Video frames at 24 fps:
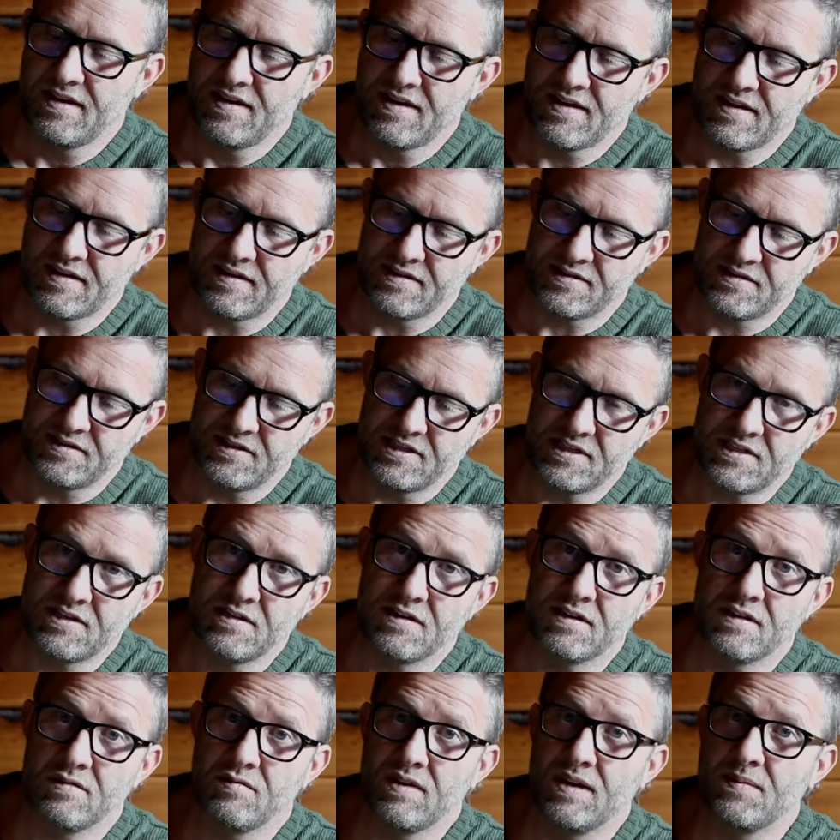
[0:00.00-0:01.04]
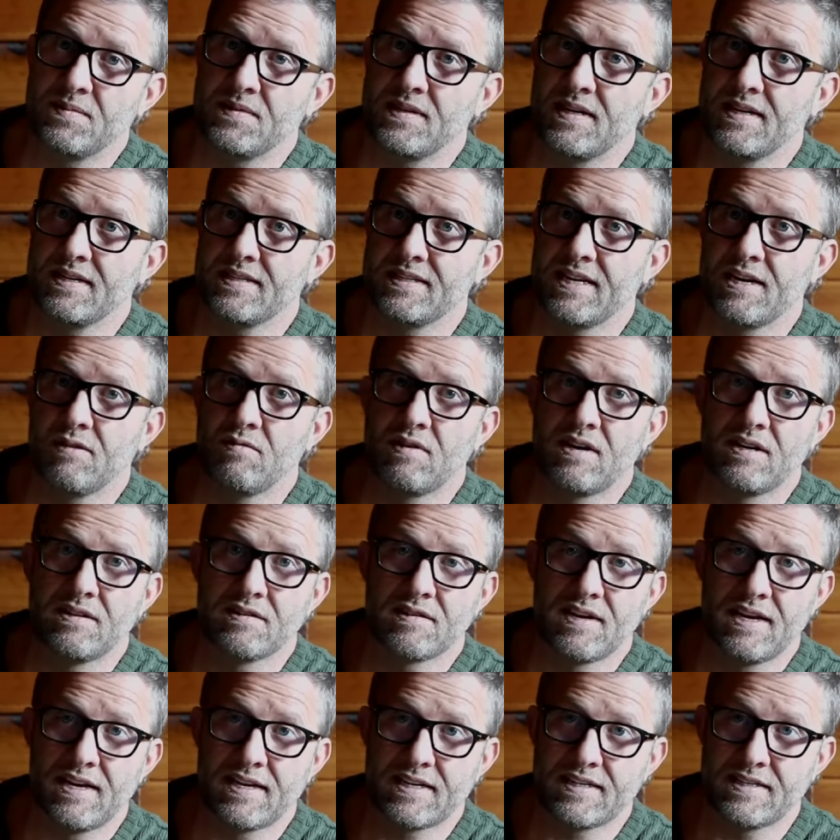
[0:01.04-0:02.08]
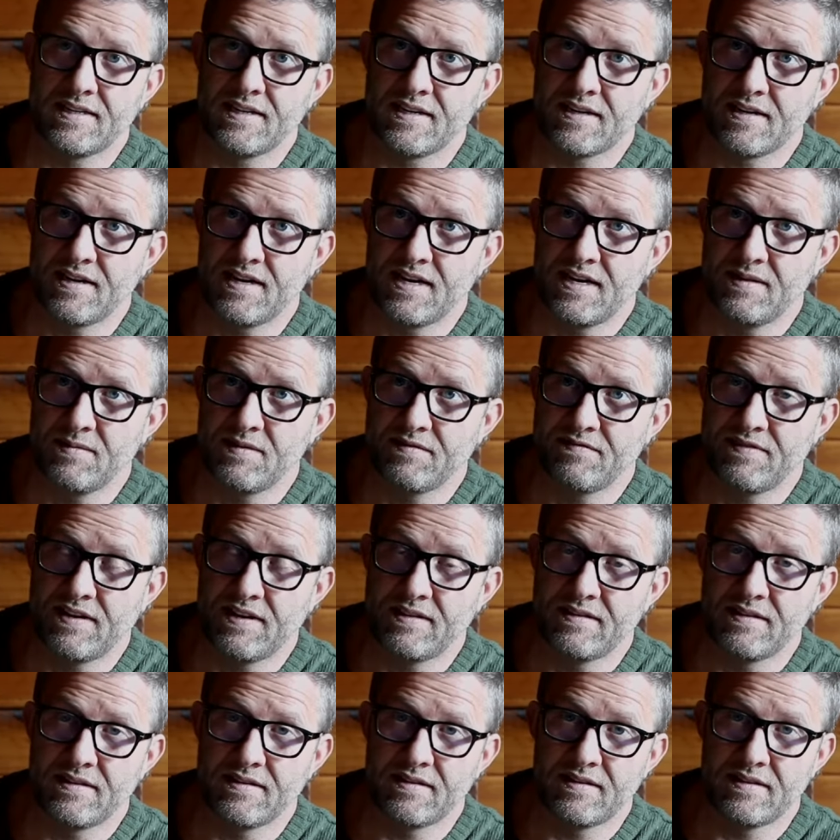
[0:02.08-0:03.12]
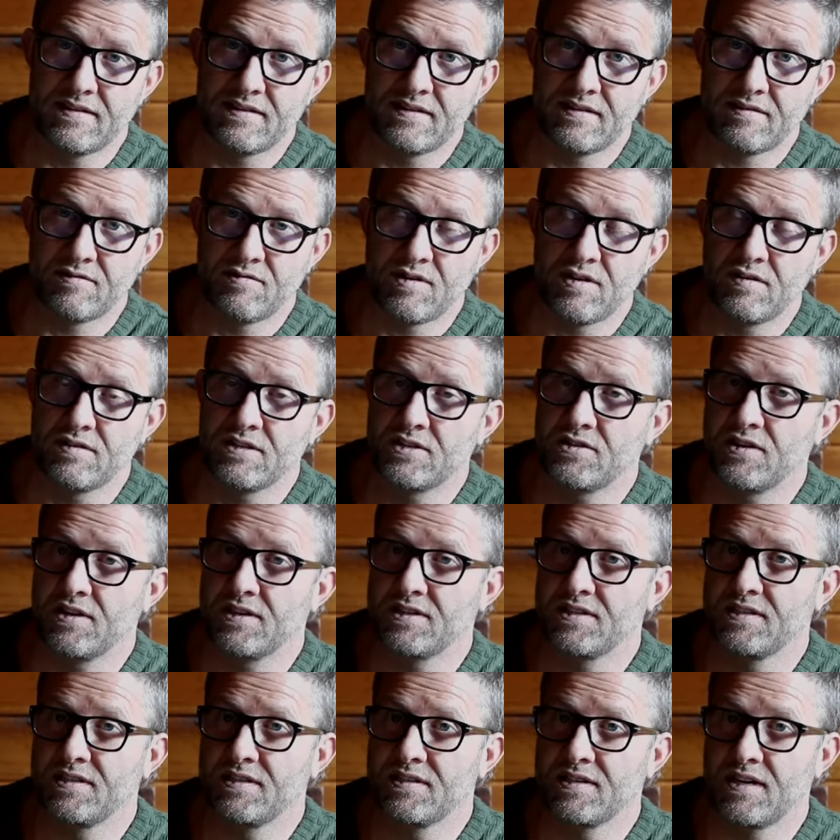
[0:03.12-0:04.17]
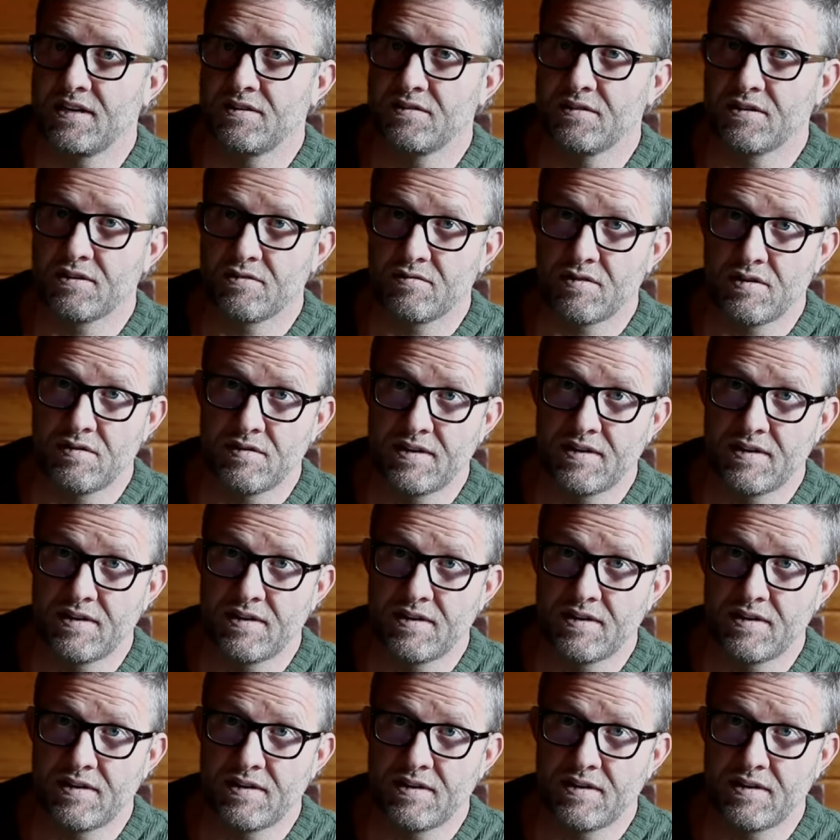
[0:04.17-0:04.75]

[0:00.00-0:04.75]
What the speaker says: You could also just go to the website, staywildorganics.com, and find the grow instructions under the Grow